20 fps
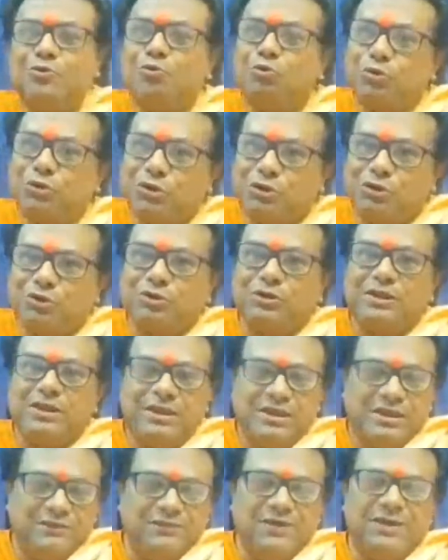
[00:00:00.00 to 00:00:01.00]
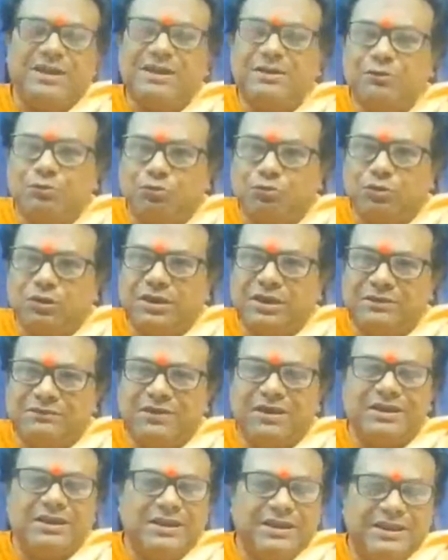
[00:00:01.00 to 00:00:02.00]
Even
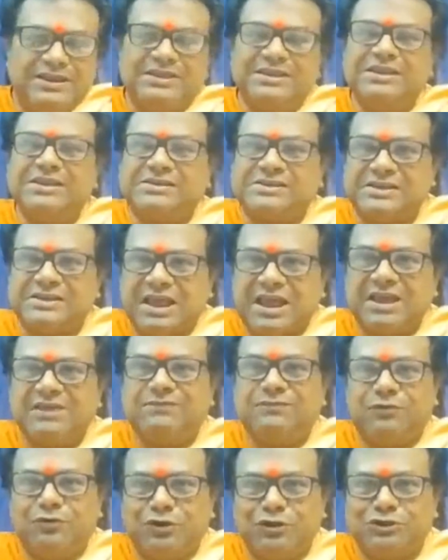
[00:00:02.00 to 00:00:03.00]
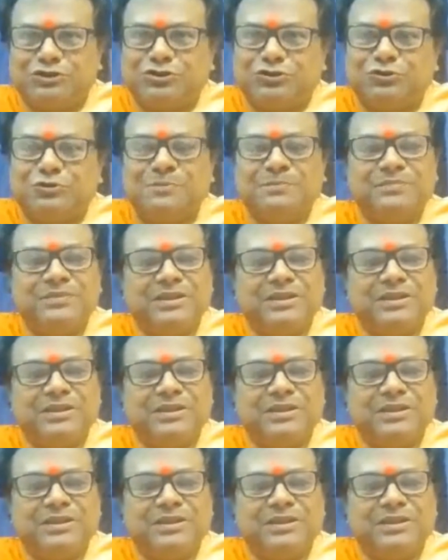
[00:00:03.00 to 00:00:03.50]
in this life also,